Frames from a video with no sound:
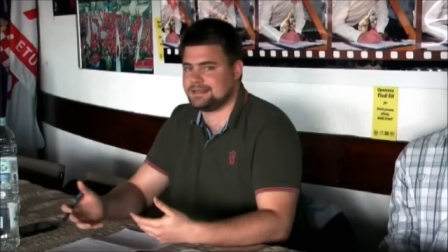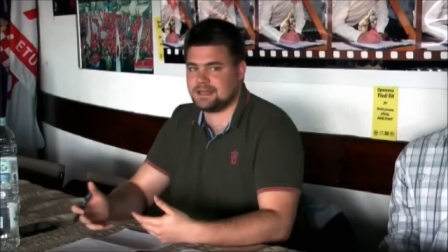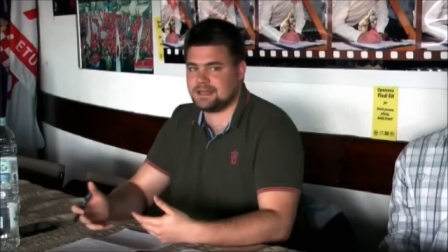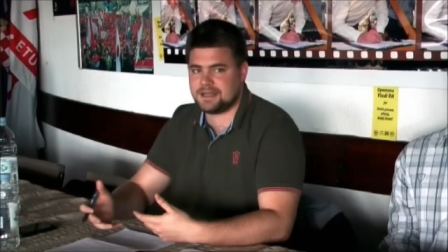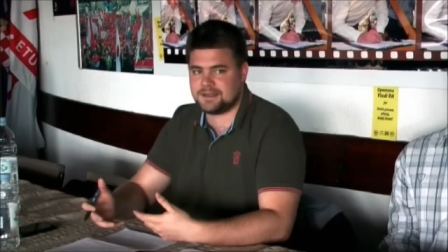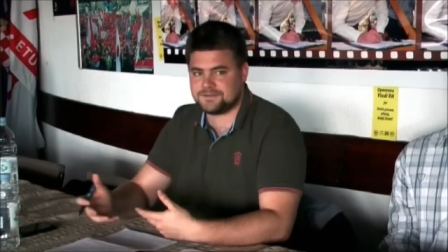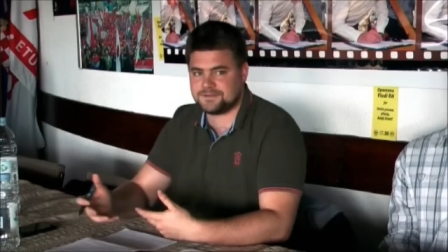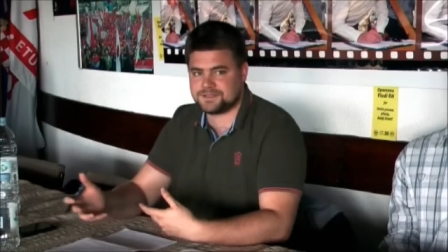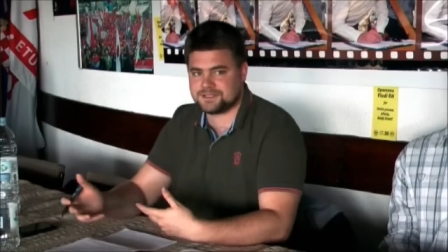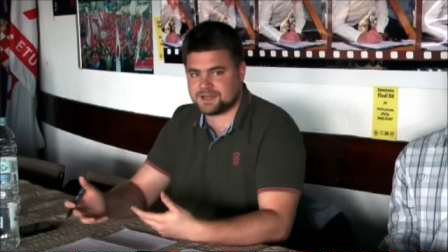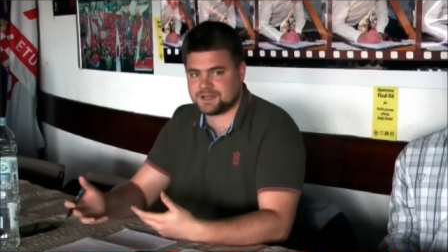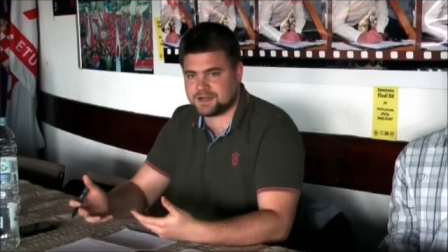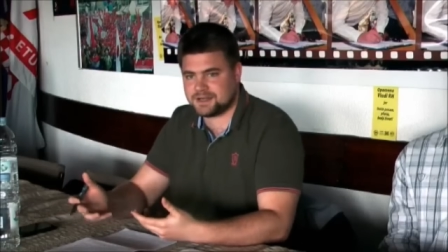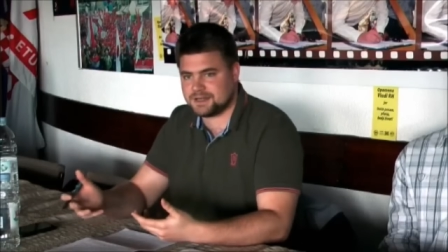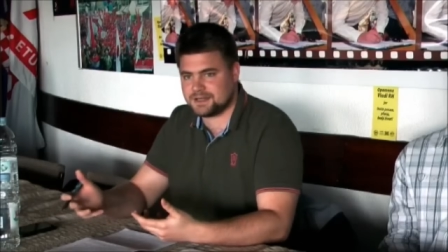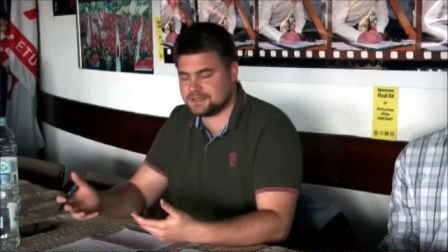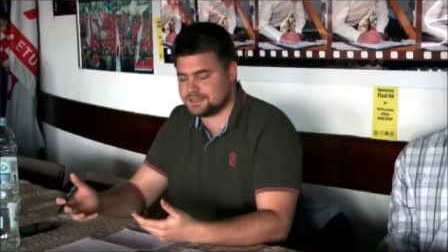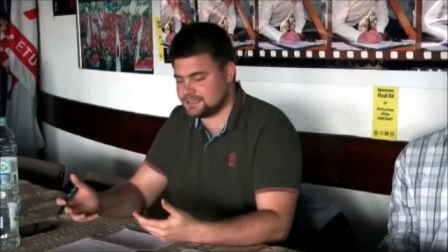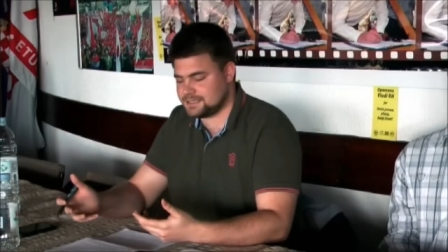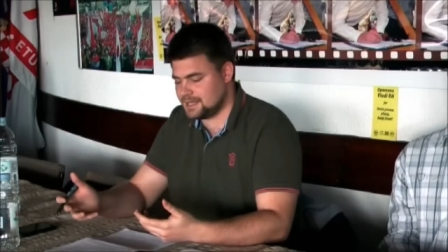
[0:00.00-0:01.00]
the left
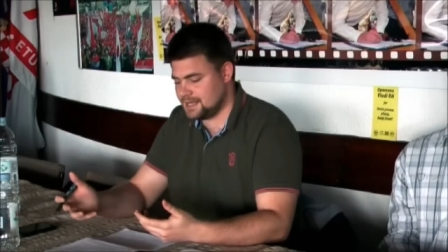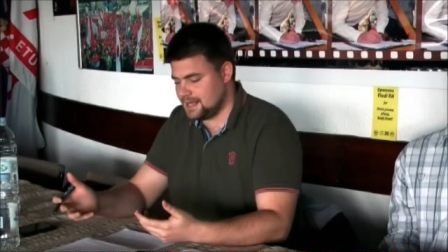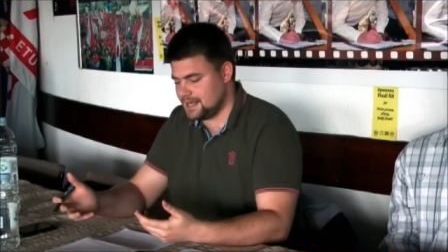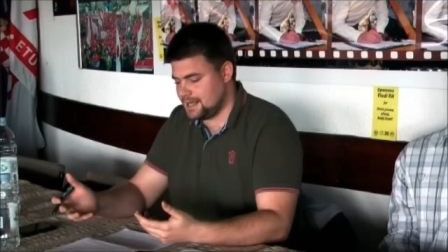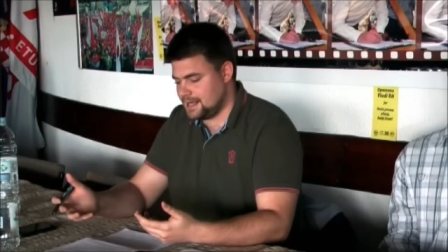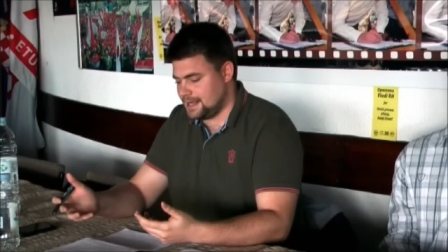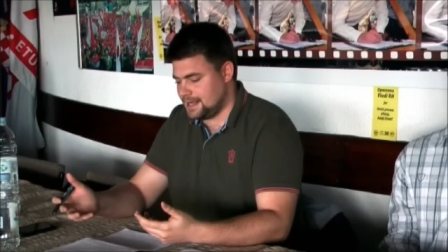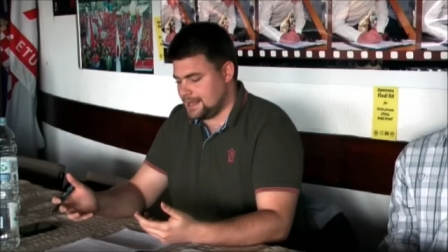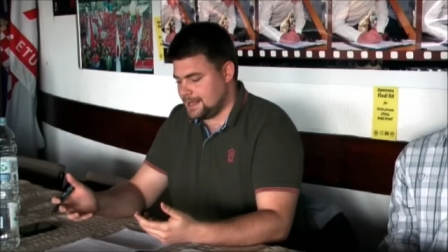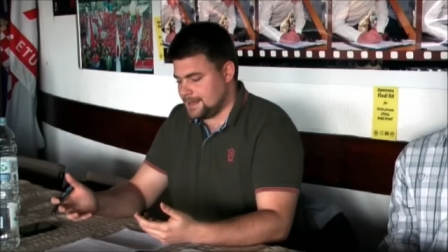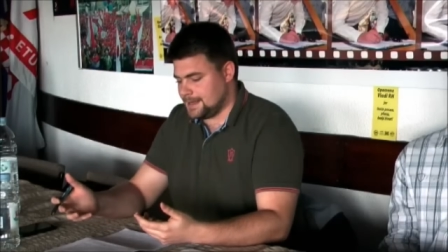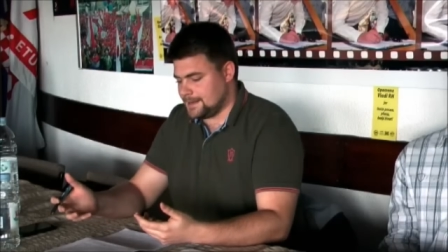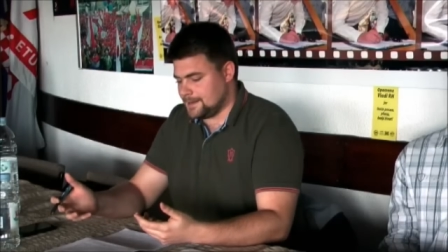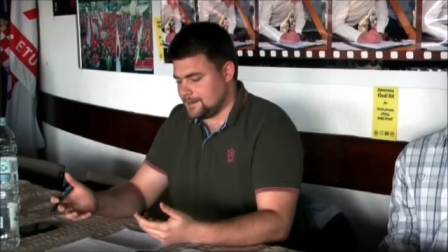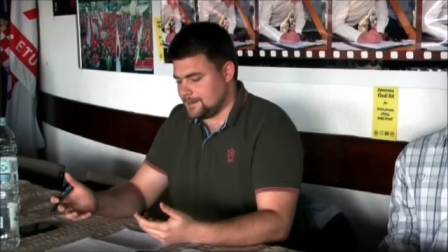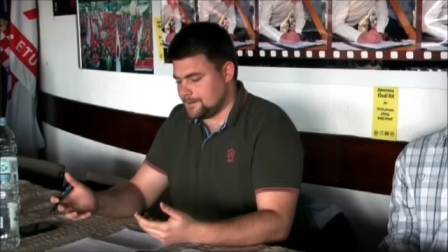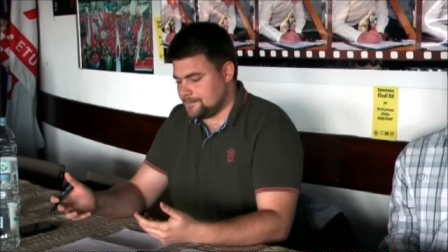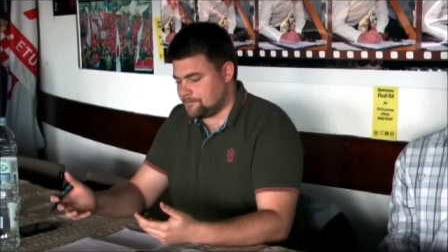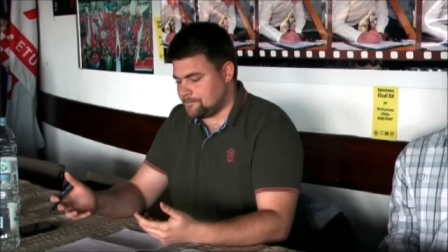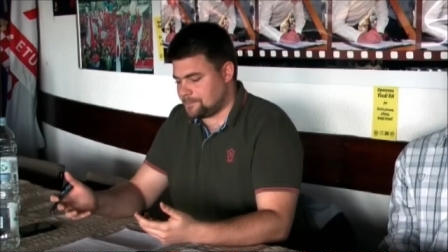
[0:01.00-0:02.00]
circles,
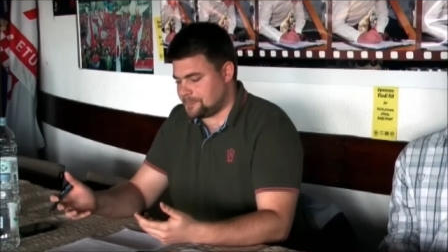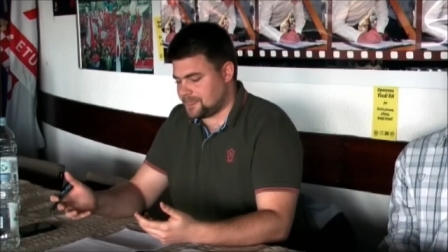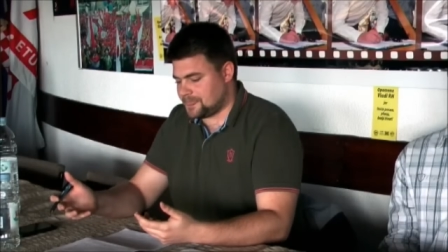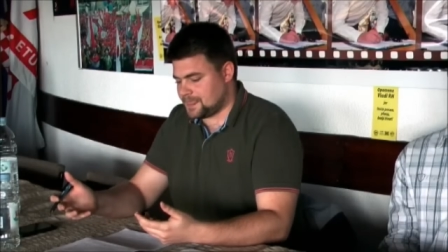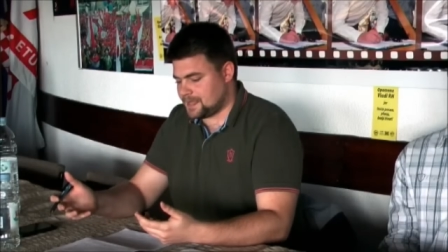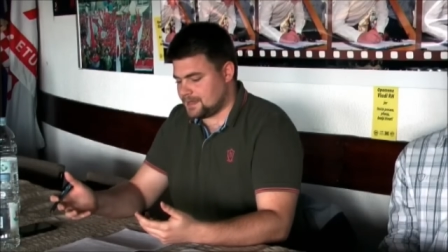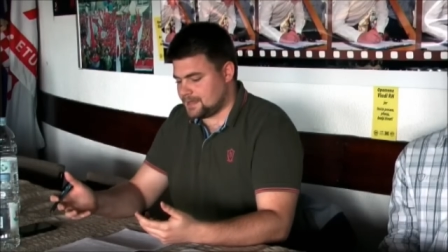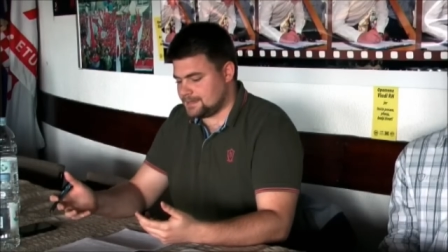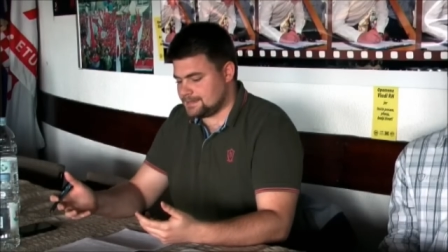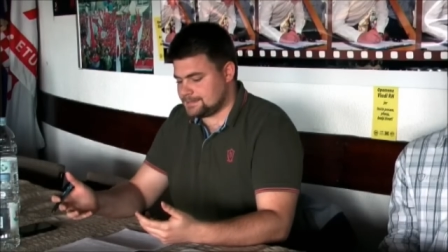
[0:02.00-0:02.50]
um,